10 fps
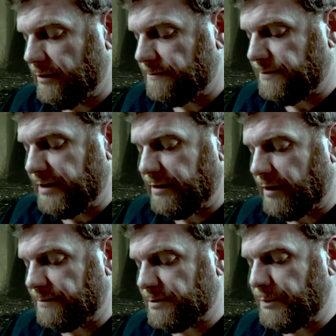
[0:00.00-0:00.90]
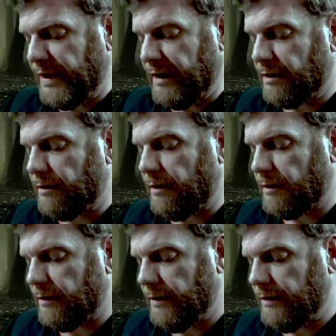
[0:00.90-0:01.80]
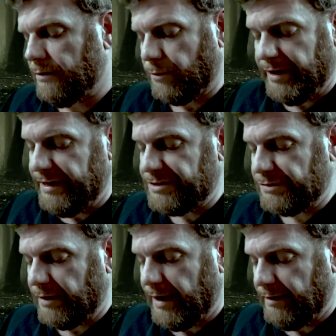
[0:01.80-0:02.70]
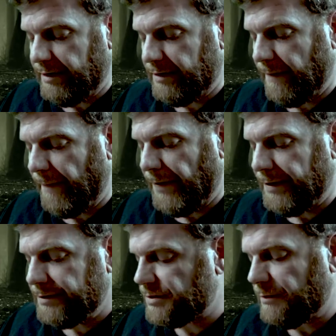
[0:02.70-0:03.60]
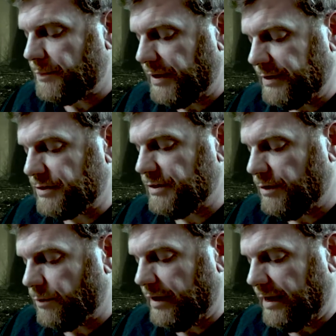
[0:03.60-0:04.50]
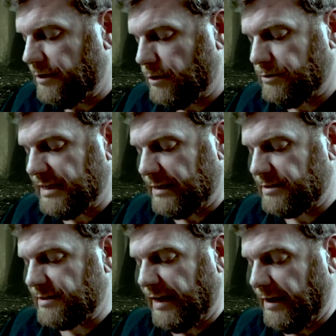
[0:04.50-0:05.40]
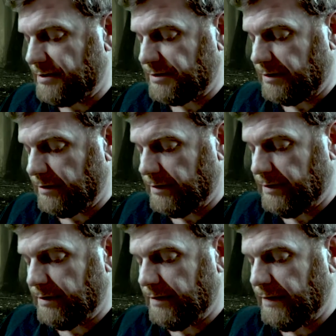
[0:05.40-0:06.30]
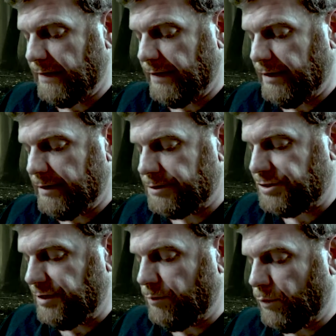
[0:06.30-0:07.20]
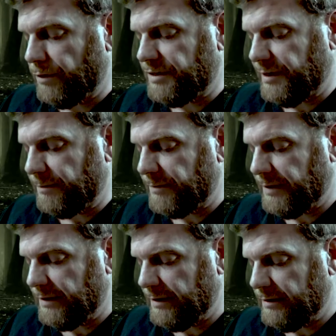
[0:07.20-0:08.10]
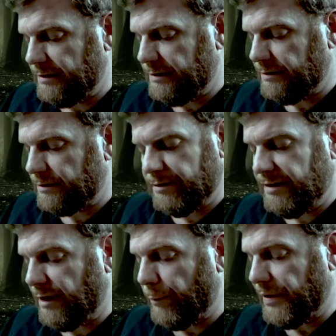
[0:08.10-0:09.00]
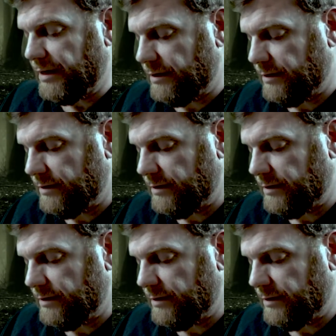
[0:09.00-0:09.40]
Flitted off to Bangkok, or Easter Island, someplace where he had no debts to answer. She'd mourned him. Couldn't help it.